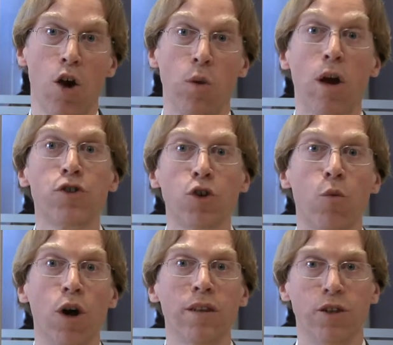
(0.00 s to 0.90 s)
We also
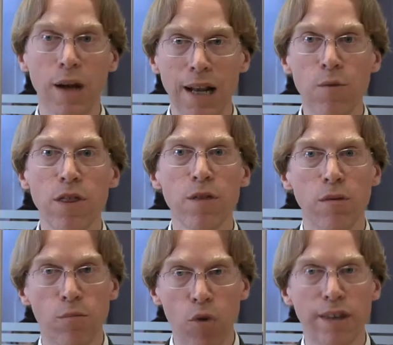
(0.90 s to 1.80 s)
work directly with
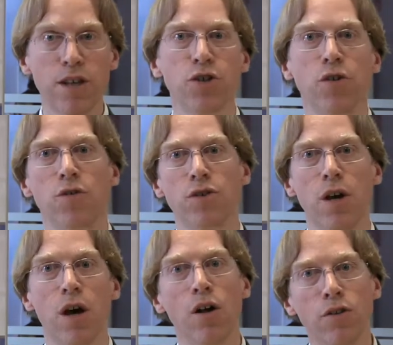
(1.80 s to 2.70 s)
practitioners
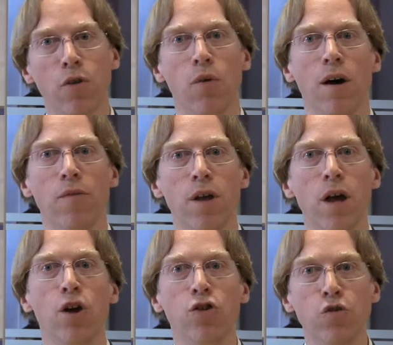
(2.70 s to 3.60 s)
on the ground
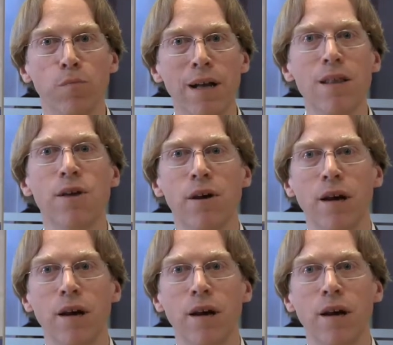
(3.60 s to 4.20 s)
to build their